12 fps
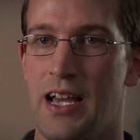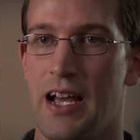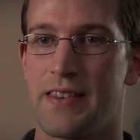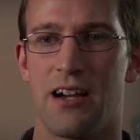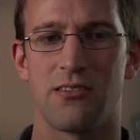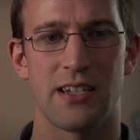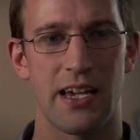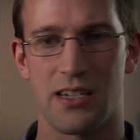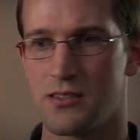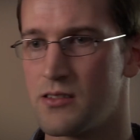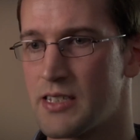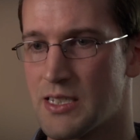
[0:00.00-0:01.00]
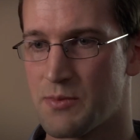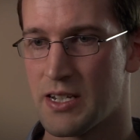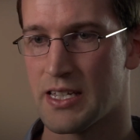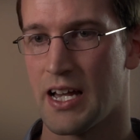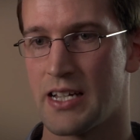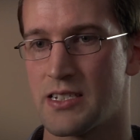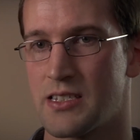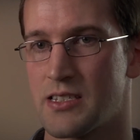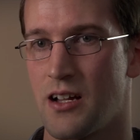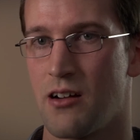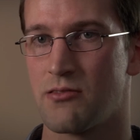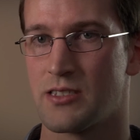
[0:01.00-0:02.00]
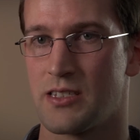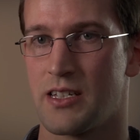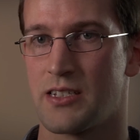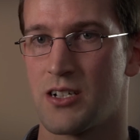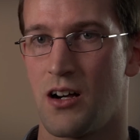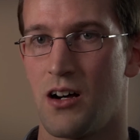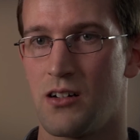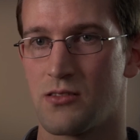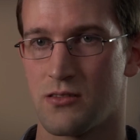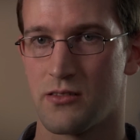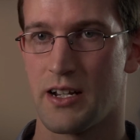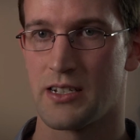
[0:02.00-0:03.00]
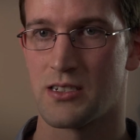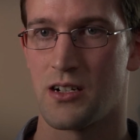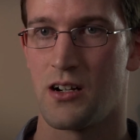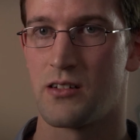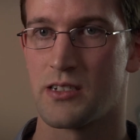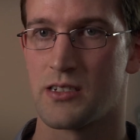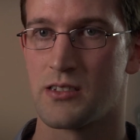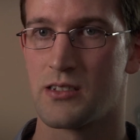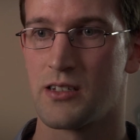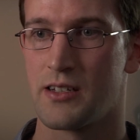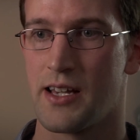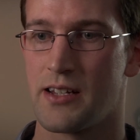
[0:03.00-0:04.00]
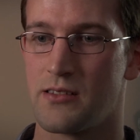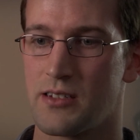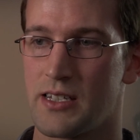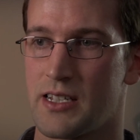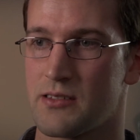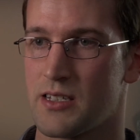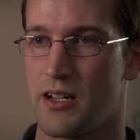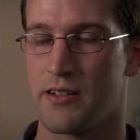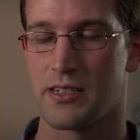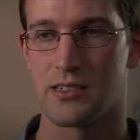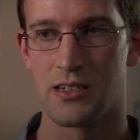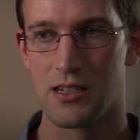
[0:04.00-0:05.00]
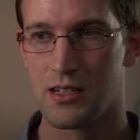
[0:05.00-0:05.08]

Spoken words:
and they were taking all these medications and I was their child or grandchild and looking at it going,